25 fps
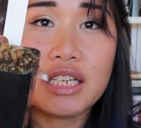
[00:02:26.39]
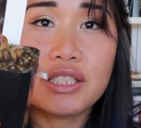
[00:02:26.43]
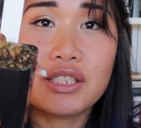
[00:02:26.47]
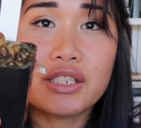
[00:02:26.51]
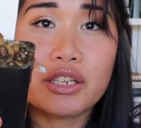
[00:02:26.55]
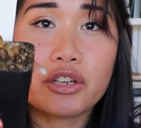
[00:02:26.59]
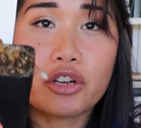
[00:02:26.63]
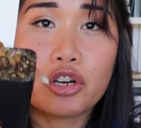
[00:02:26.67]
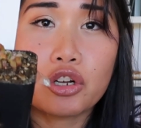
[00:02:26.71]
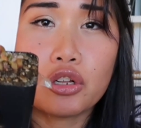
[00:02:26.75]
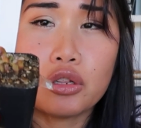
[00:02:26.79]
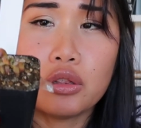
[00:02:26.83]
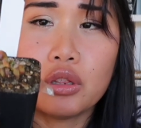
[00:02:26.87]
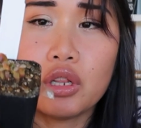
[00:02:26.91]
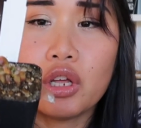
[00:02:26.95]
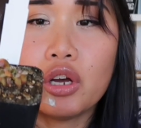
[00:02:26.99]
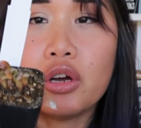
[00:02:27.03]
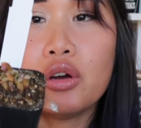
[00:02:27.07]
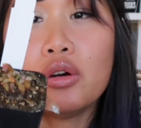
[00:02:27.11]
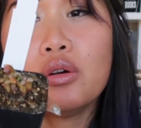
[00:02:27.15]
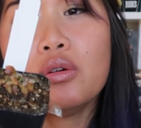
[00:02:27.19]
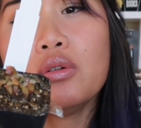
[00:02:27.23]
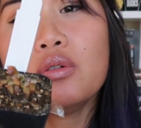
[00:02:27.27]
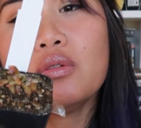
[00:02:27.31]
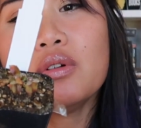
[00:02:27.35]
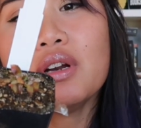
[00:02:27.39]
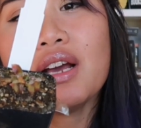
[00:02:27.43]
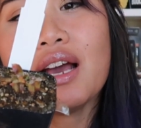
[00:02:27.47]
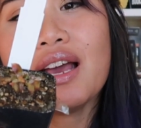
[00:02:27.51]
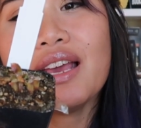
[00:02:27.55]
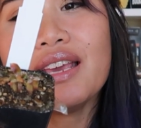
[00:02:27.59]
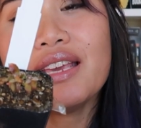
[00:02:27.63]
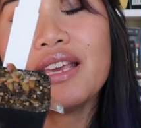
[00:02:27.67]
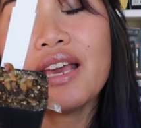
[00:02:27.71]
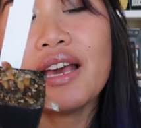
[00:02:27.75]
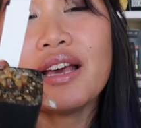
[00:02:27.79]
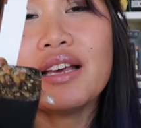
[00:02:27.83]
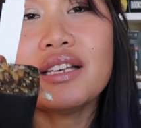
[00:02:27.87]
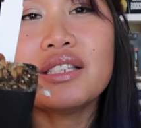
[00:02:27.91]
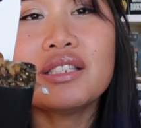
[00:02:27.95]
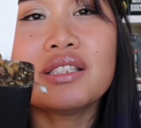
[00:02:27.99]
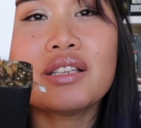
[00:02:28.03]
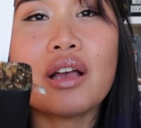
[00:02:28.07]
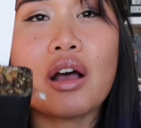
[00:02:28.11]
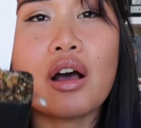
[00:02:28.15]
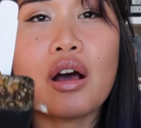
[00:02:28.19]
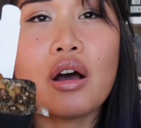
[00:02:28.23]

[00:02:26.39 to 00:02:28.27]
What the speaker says: It's a clone, I guess,